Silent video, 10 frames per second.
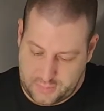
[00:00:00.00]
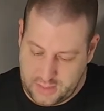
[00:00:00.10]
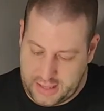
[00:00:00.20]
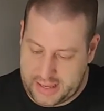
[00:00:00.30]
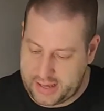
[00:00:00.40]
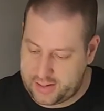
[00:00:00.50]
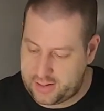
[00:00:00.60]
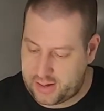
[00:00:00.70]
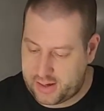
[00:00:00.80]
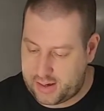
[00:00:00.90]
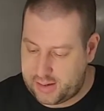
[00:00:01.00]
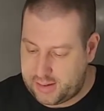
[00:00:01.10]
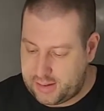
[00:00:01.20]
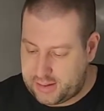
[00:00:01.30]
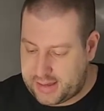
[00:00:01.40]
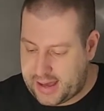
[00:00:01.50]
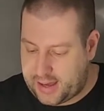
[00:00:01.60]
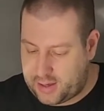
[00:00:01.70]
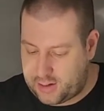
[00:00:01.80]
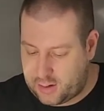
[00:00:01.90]
And
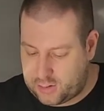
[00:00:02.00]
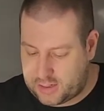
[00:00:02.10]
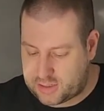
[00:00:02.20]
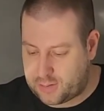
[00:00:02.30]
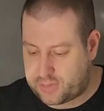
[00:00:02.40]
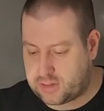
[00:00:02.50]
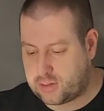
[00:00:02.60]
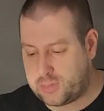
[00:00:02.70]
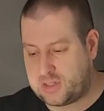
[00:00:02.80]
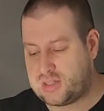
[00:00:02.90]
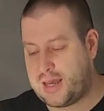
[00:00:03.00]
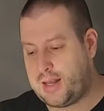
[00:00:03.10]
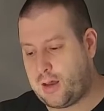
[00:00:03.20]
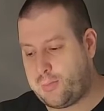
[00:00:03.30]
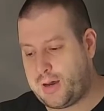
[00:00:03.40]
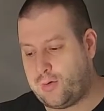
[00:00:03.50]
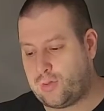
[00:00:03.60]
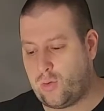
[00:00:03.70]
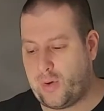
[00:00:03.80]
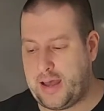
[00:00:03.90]
yeah, you know, there's something to be said about
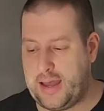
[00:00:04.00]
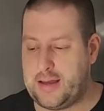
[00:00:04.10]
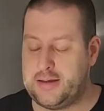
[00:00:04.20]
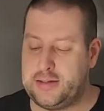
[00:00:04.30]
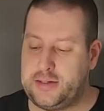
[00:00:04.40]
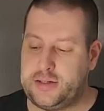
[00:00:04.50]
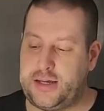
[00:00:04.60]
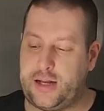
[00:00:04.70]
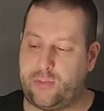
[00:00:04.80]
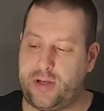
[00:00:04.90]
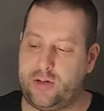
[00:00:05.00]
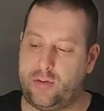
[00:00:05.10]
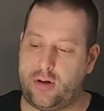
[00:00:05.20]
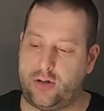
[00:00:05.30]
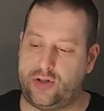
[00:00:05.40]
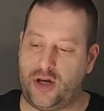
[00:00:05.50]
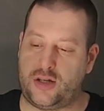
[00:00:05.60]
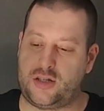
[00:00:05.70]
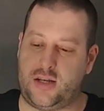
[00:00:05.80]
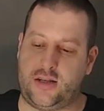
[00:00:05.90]
the way that when you are
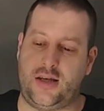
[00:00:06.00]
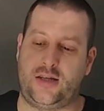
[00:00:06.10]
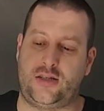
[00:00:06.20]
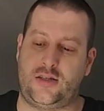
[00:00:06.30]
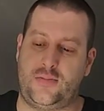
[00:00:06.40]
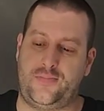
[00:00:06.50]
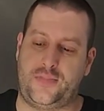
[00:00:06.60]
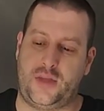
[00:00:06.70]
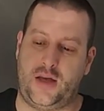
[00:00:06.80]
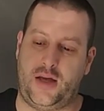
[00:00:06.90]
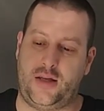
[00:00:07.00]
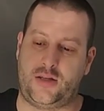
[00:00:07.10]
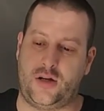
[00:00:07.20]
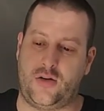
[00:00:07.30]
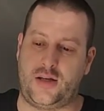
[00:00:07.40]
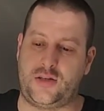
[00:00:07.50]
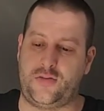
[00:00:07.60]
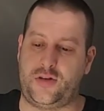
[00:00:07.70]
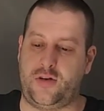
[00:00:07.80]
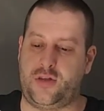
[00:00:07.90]
adjusting this and it's aggressive
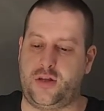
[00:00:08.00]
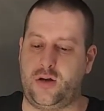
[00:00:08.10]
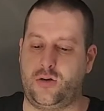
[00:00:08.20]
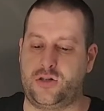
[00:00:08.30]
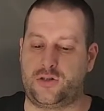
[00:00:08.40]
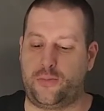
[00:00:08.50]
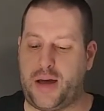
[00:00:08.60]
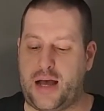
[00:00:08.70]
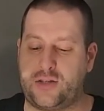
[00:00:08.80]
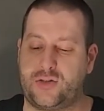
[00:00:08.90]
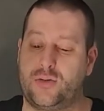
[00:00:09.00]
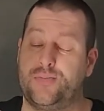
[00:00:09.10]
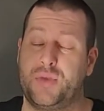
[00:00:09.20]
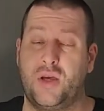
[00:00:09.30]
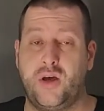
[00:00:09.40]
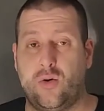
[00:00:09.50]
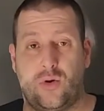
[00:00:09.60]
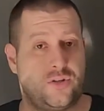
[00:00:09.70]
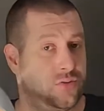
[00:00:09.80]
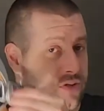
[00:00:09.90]
enough that it goes into pass-through,
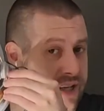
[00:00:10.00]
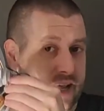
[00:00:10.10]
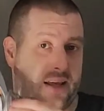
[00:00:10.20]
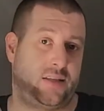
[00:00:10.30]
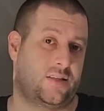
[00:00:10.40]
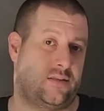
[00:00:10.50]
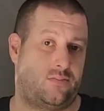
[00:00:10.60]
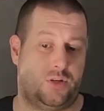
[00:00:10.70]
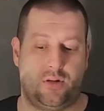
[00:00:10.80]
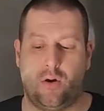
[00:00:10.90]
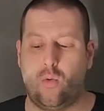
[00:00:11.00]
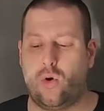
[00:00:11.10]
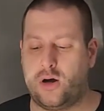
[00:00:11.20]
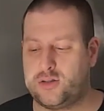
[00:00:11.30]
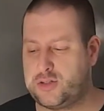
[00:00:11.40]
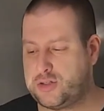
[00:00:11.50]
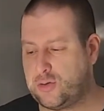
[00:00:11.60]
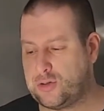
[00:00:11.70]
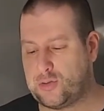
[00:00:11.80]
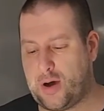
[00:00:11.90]
once you've set it, you know, once
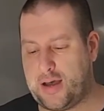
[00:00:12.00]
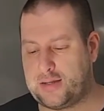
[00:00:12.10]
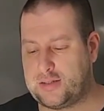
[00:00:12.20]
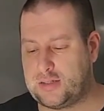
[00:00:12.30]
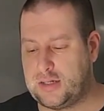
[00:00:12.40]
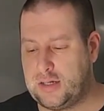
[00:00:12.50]
or twice,